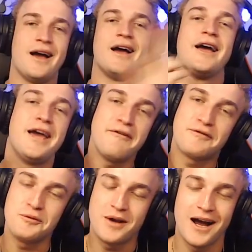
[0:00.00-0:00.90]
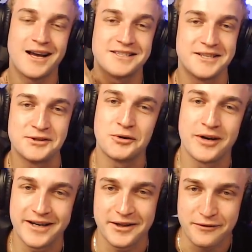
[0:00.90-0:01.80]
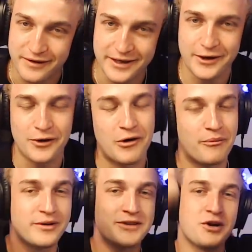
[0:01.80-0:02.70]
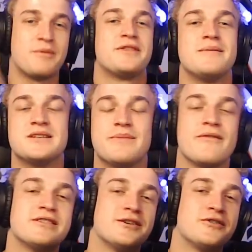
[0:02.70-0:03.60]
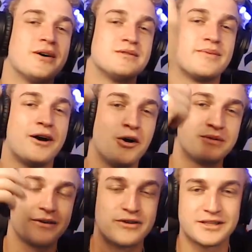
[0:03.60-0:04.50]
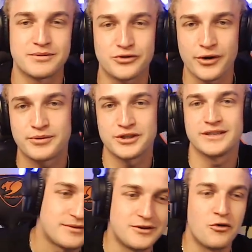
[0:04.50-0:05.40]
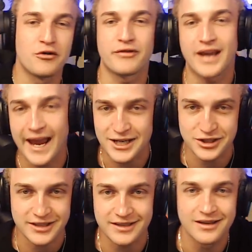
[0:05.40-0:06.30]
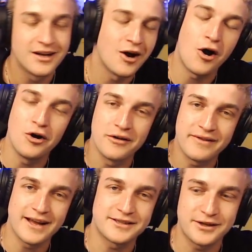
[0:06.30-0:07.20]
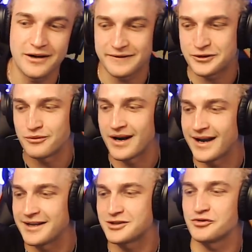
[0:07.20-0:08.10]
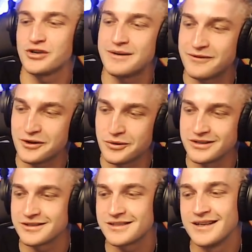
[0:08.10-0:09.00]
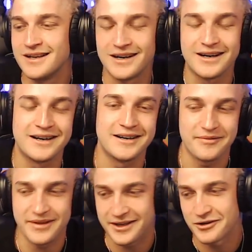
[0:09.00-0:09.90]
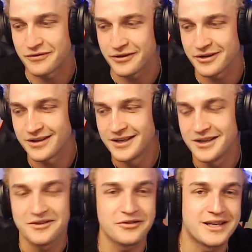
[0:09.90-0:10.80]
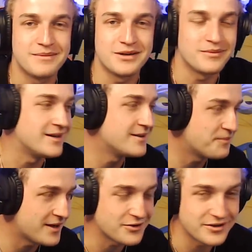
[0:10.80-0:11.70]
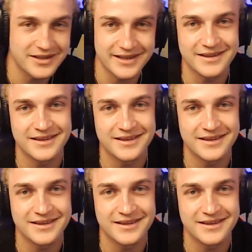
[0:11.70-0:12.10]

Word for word: If you guys enjoyed the video, please drop a thumbs up. Every single thumbs up helps. Every subscription, notification, all of that stuff. To my stream viewers, uh, thank you for, for keeping me entertained.